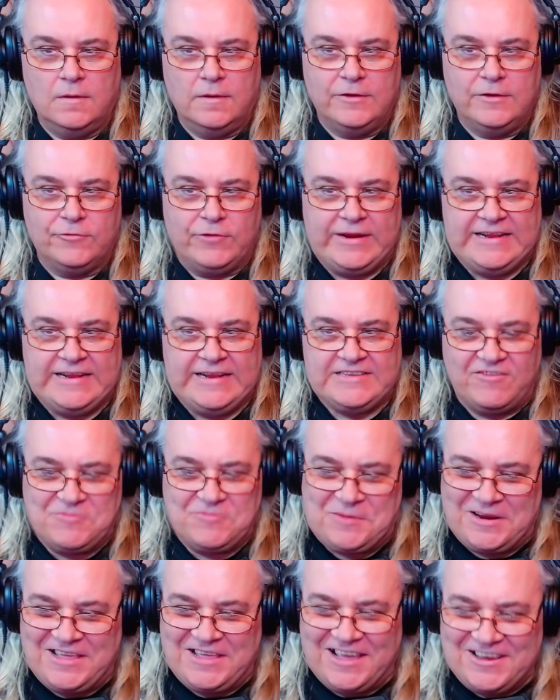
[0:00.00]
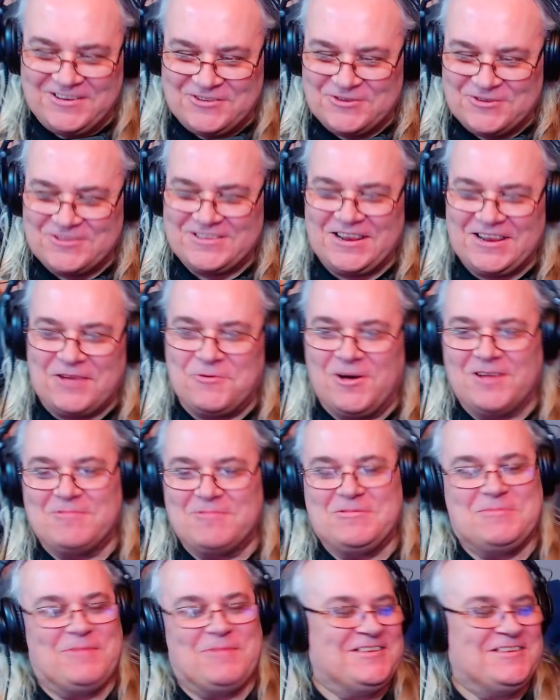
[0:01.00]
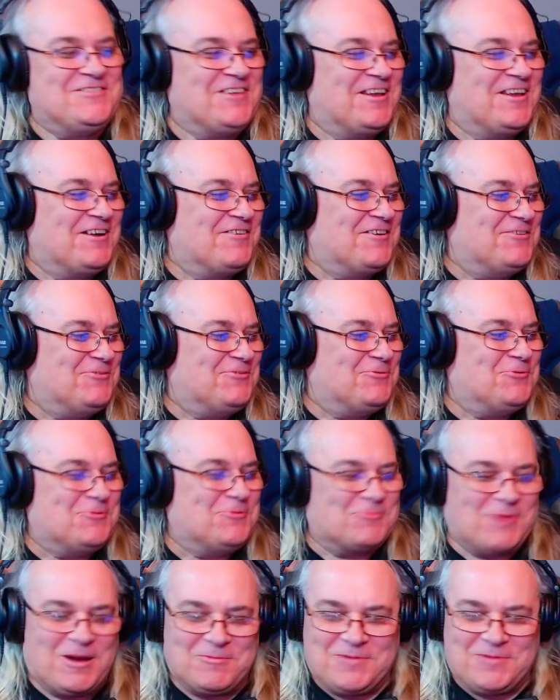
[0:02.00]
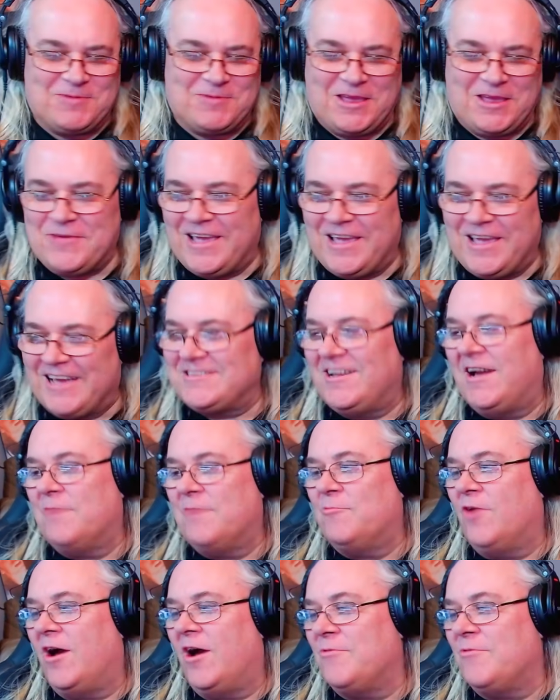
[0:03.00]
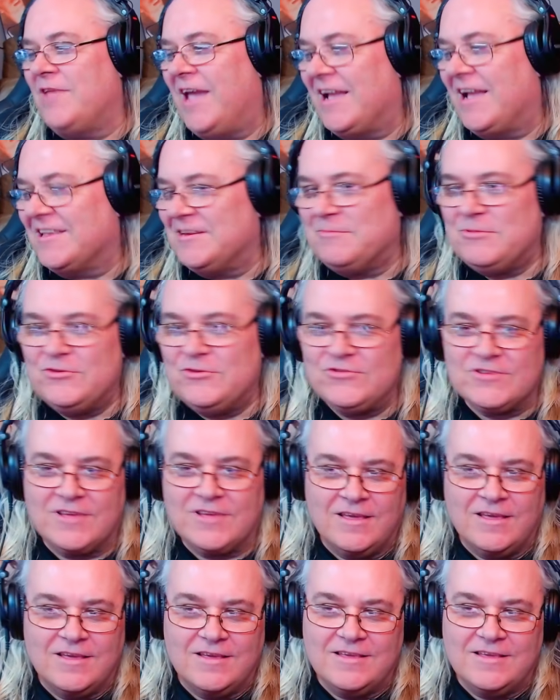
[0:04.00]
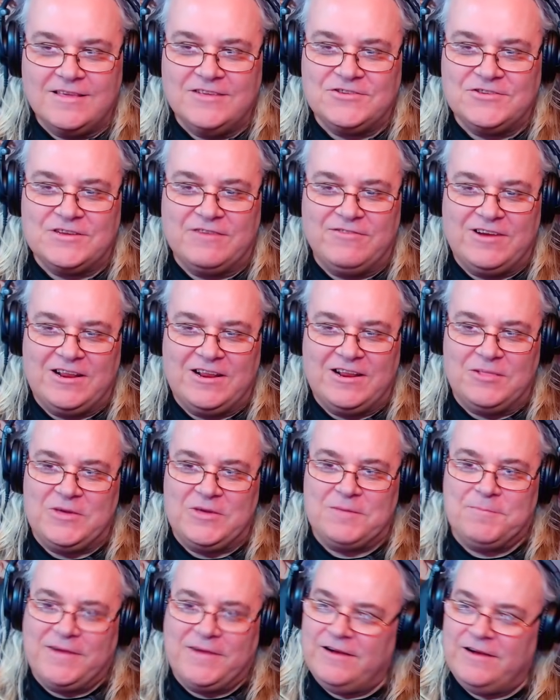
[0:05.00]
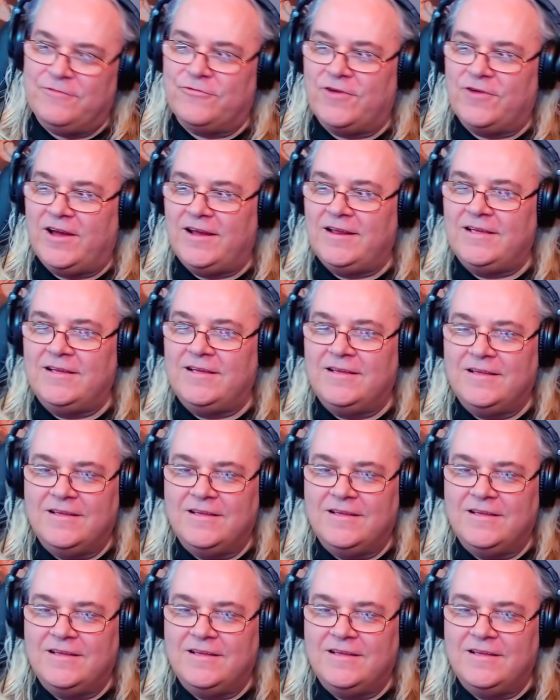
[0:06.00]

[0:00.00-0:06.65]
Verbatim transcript: Greetings, everybody. How you doing today? Welcome to my channel here on YouTube, Rob K Reacts. I'm Rob, reacting to music each and every day of the week, Monday to Friday.